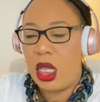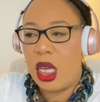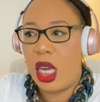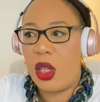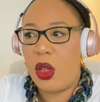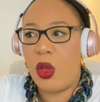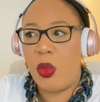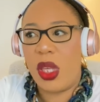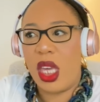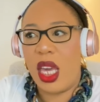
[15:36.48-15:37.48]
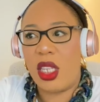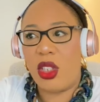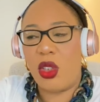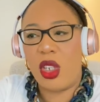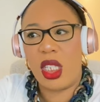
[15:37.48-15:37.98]
Can you look
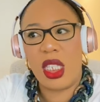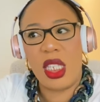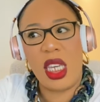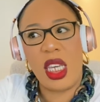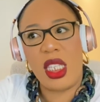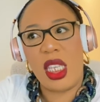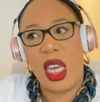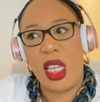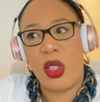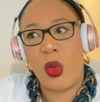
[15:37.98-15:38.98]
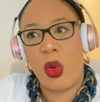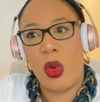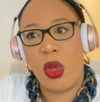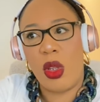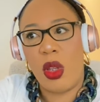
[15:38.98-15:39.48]
behind you just in case he has
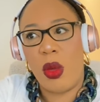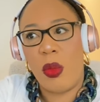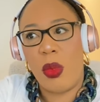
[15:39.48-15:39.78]
woken up?